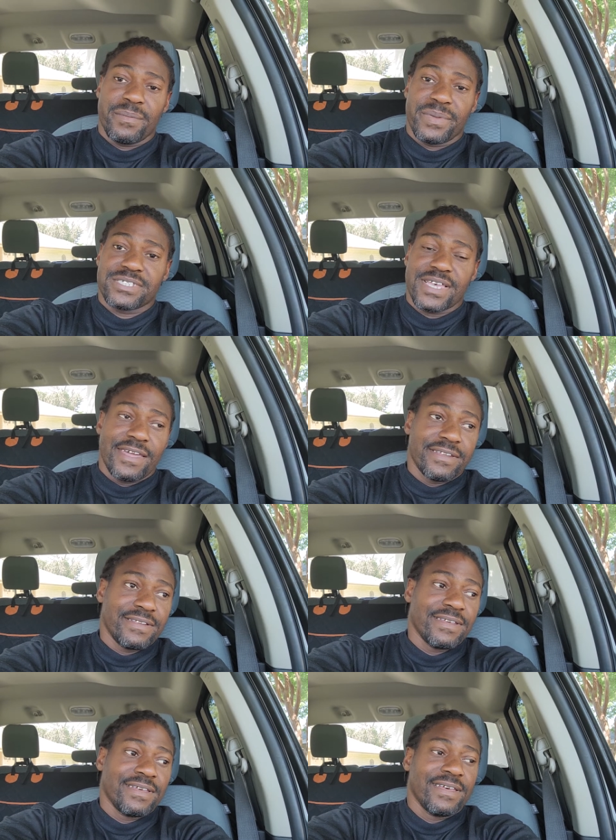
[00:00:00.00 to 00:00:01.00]
I'm excited.
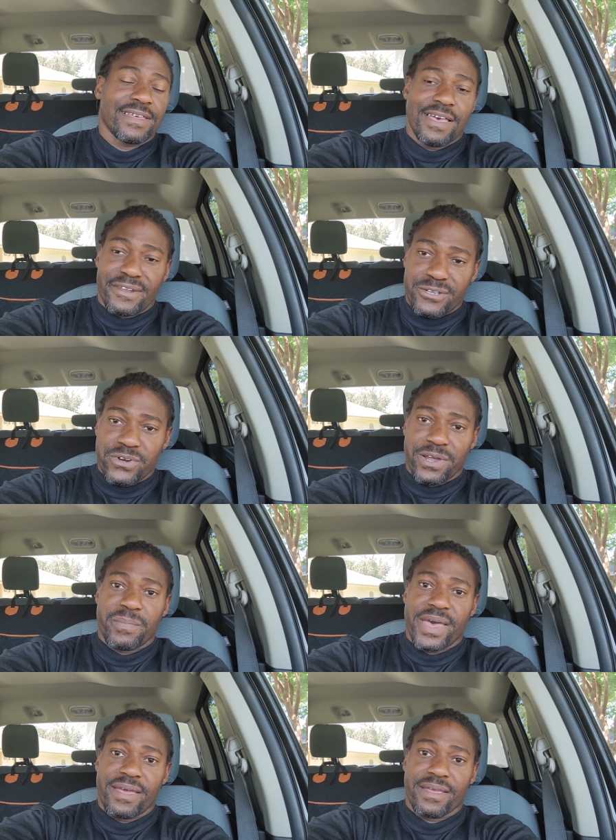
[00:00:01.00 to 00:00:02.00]
Got the truck
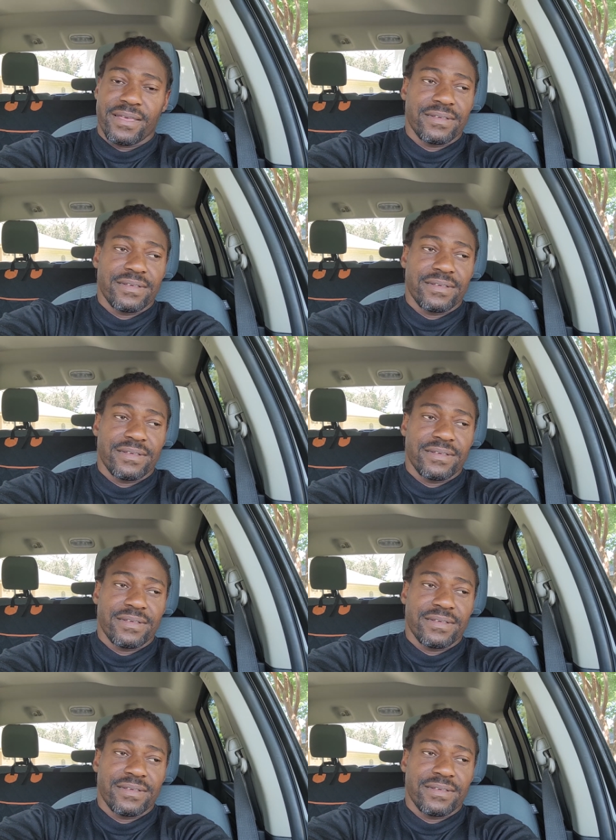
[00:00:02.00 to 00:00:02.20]
back.